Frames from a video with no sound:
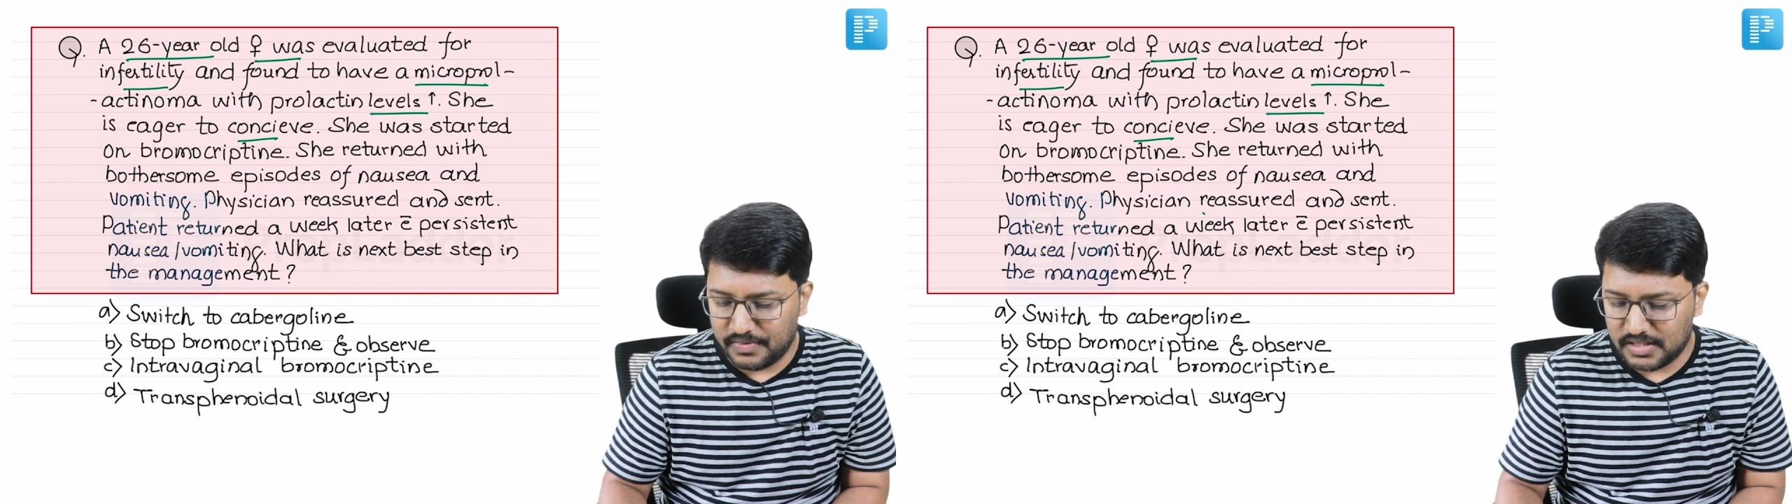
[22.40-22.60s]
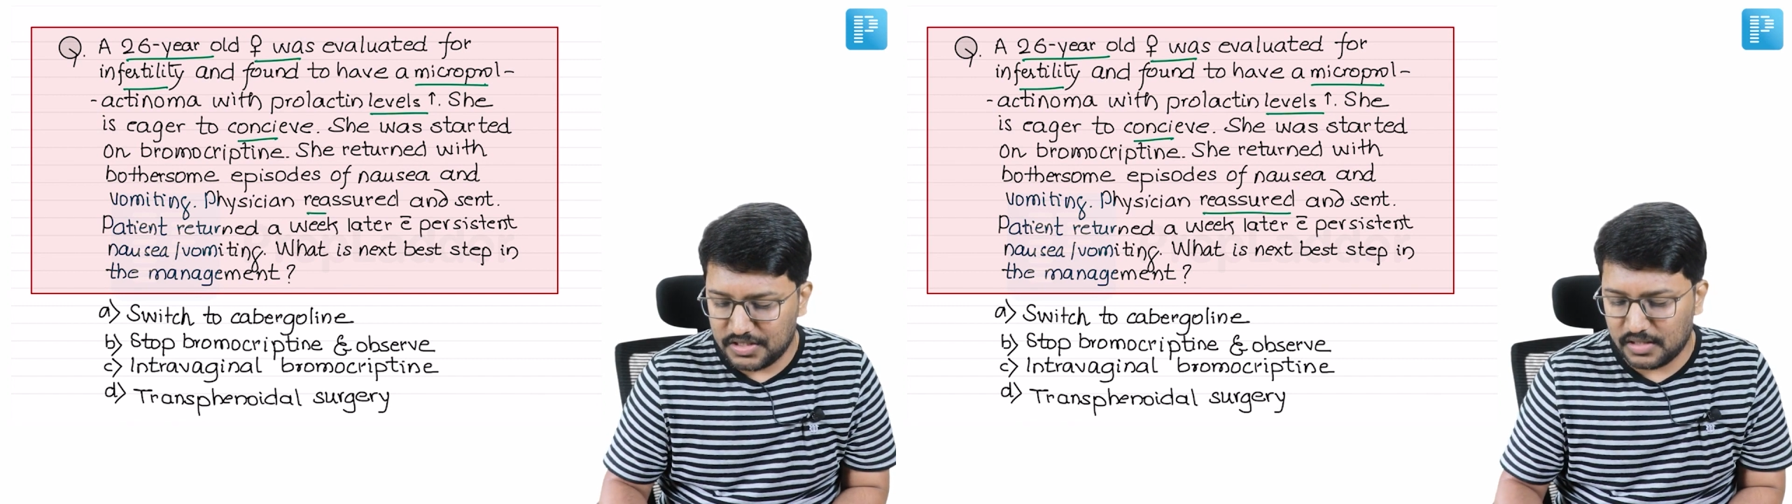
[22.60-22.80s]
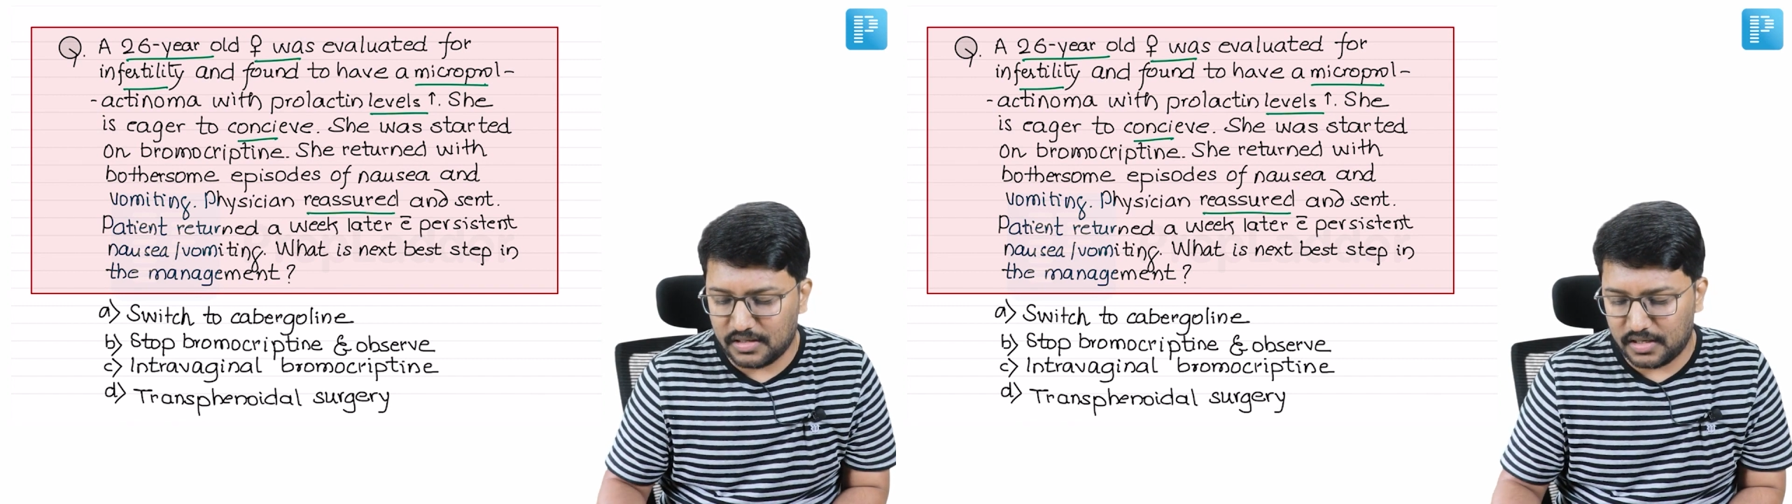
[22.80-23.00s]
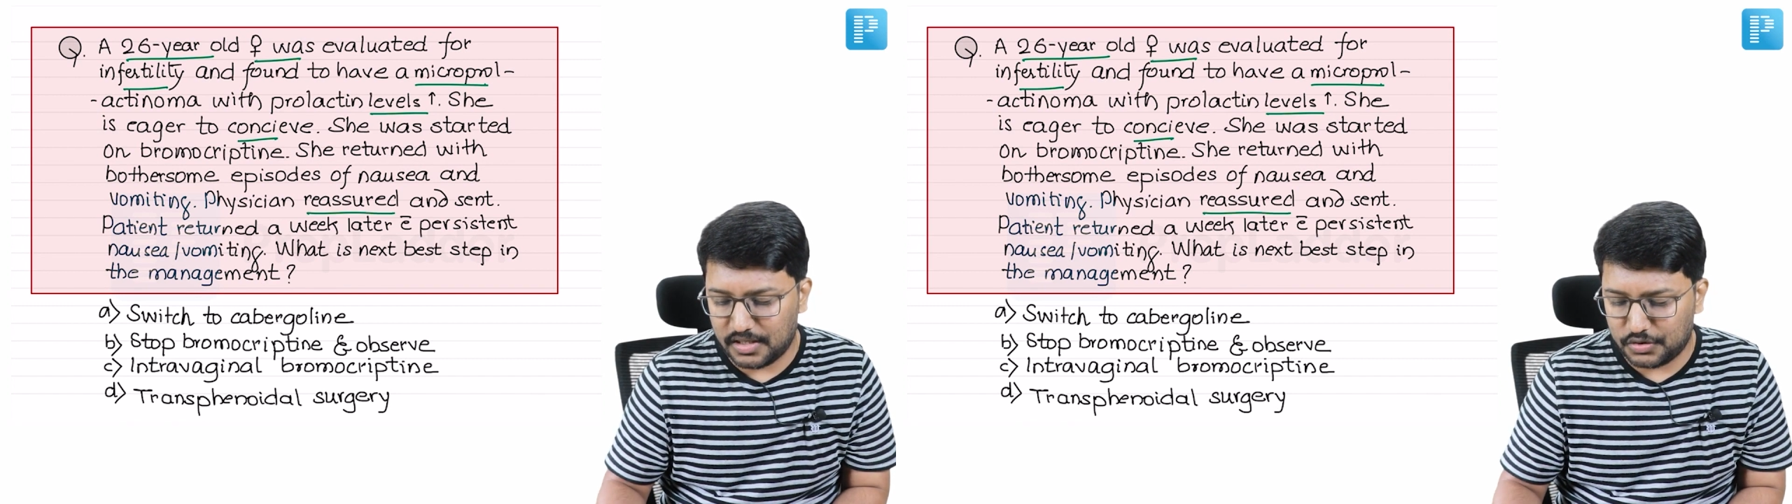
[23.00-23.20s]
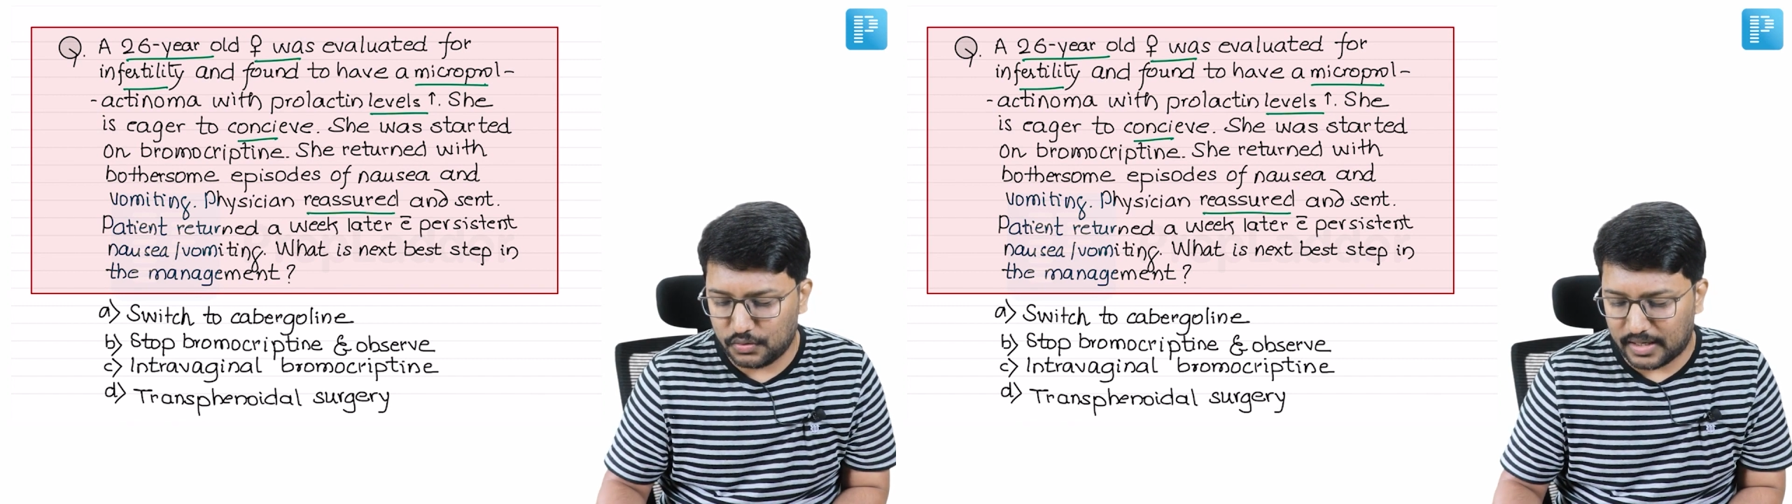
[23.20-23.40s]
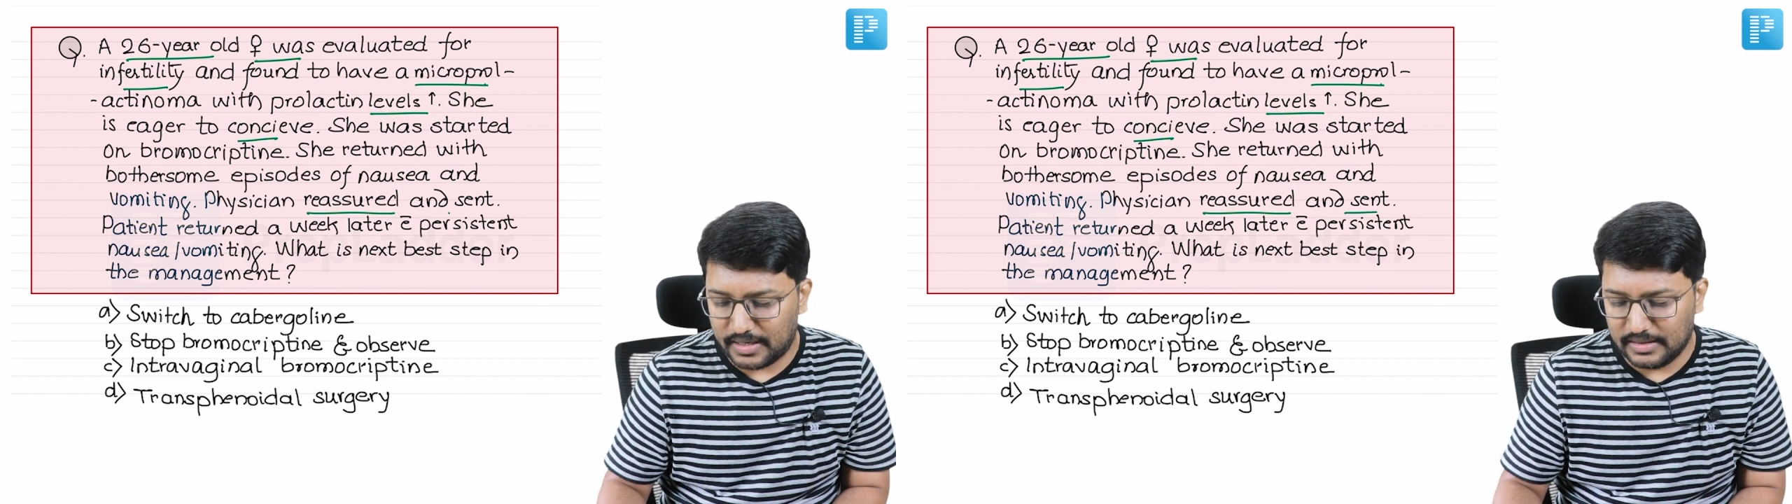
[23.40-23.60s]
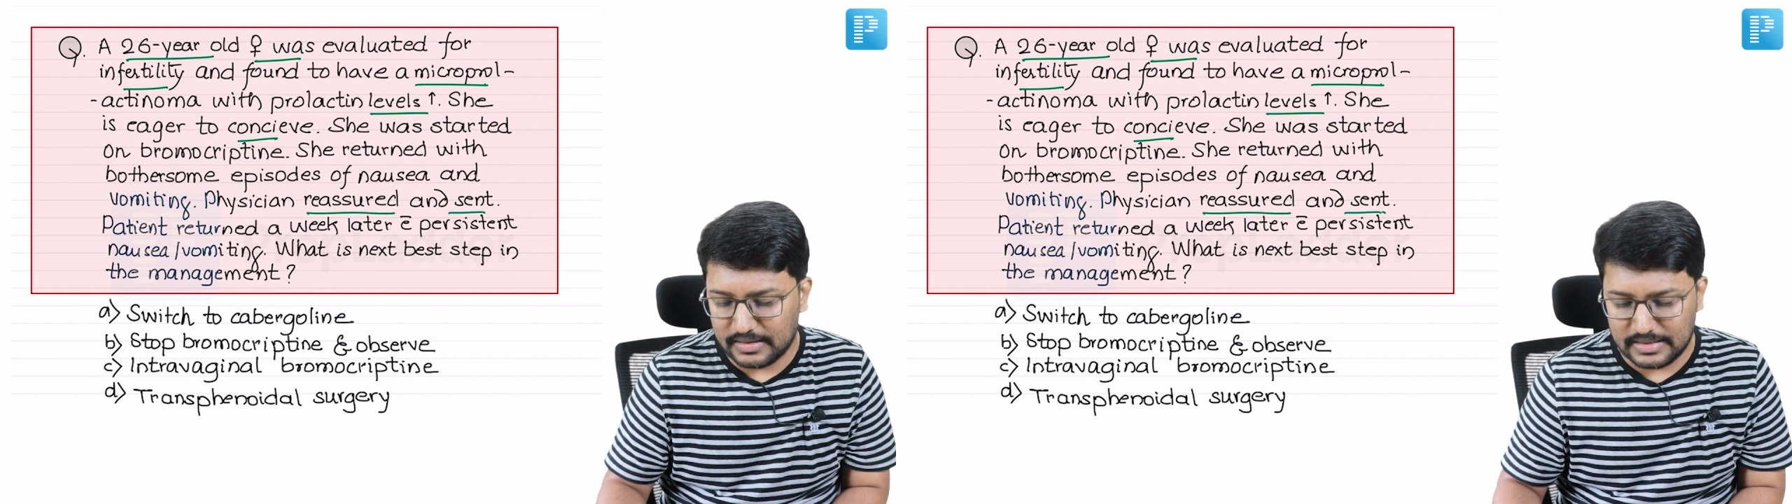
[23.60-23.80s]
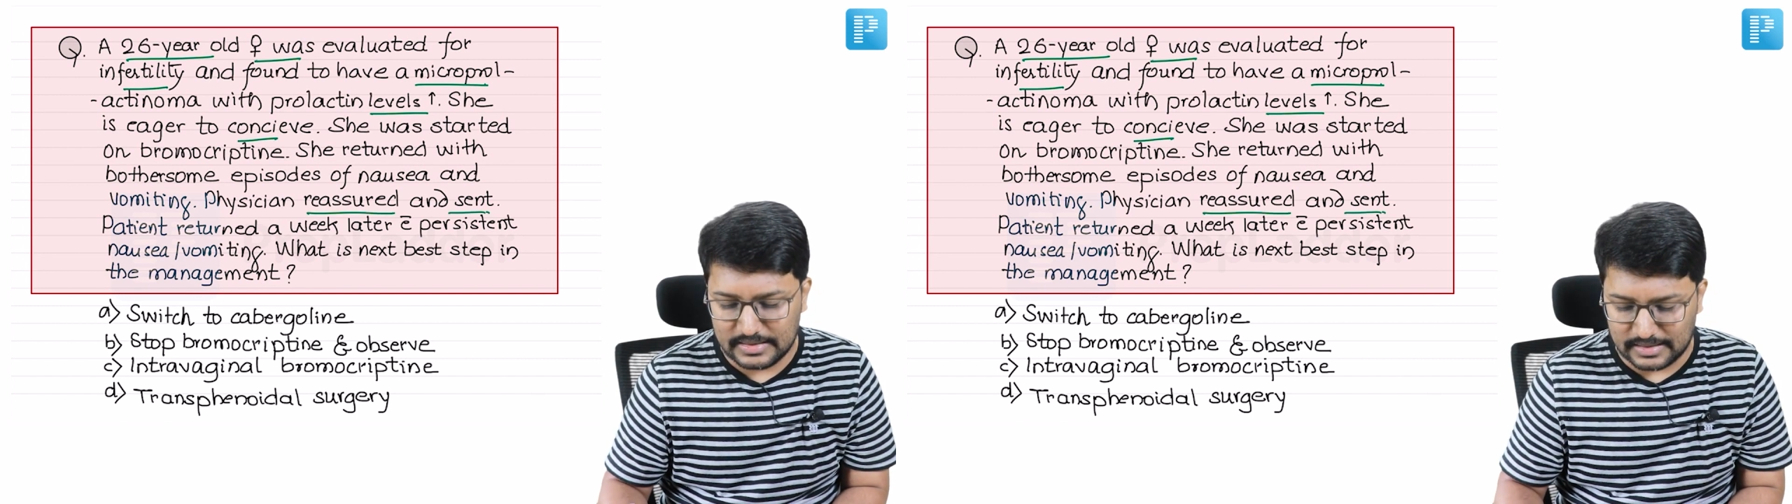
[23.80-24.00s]
Physician reassured and
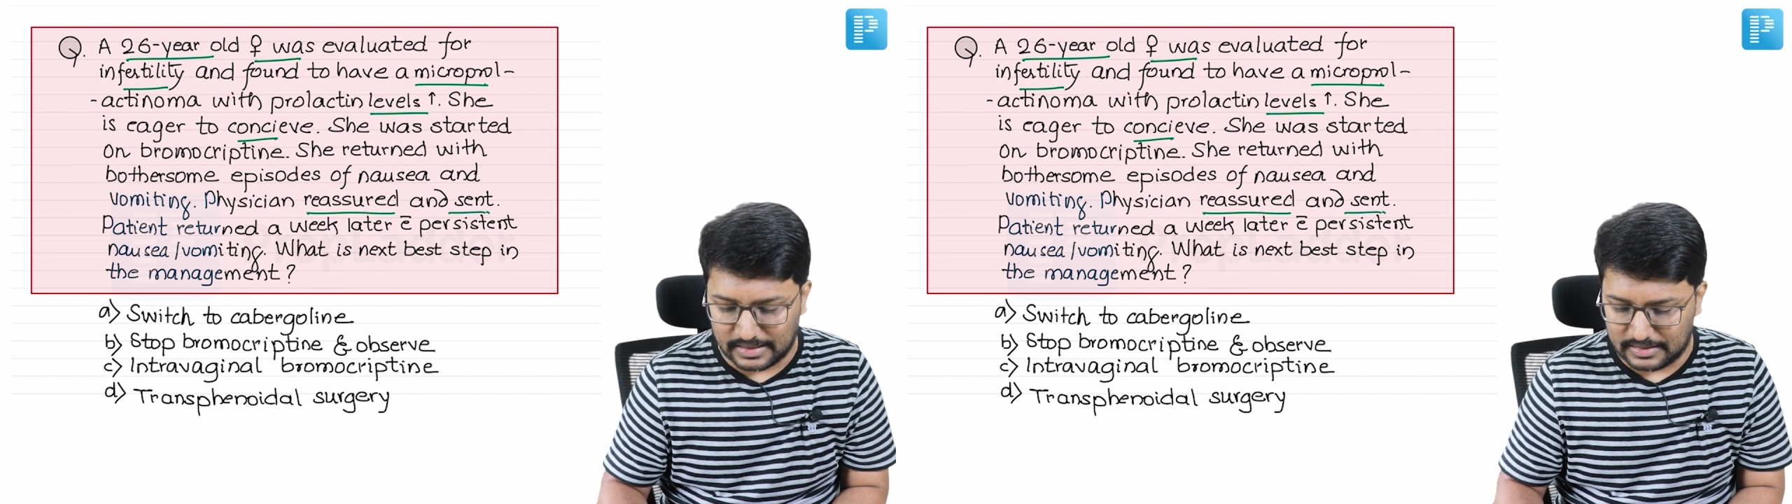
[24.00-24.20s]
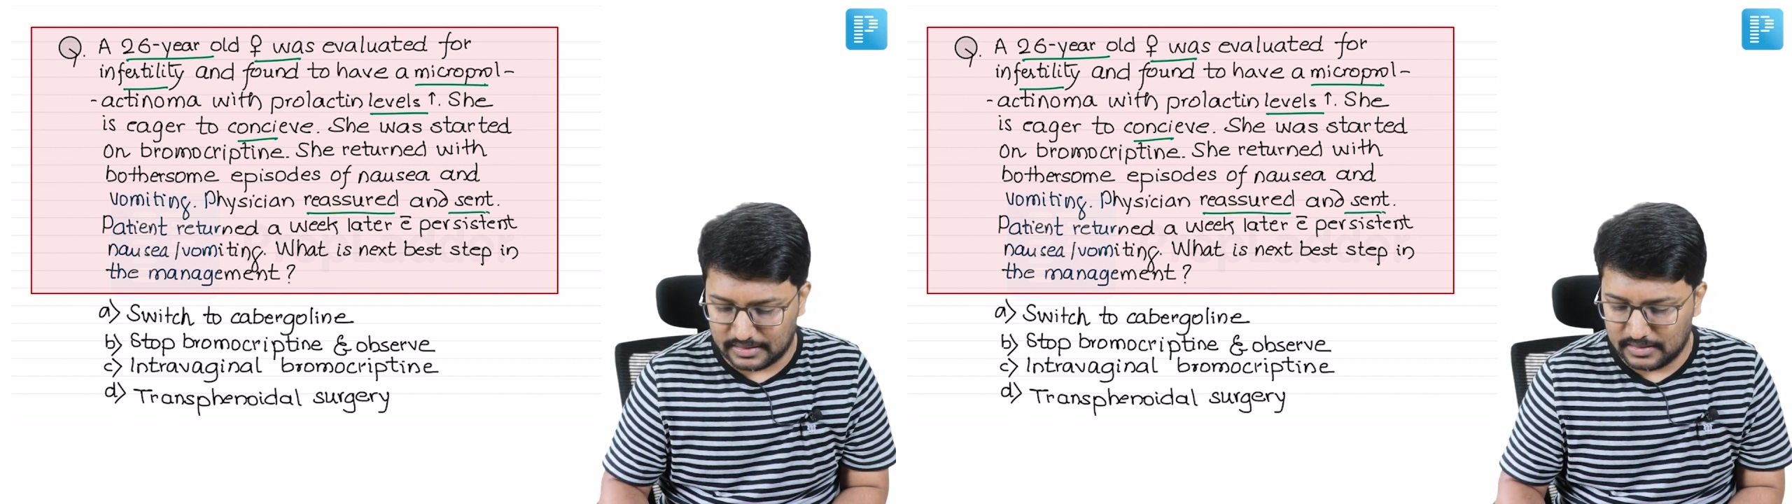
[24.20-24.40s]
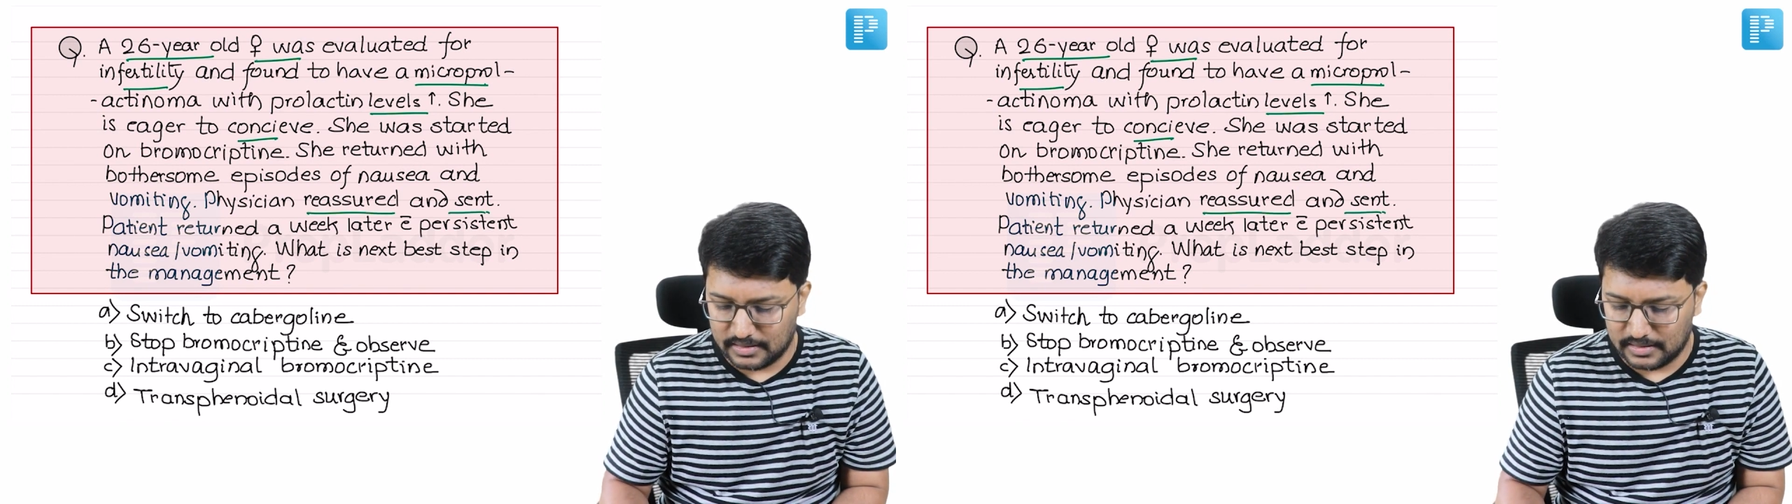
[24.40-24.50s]
sent.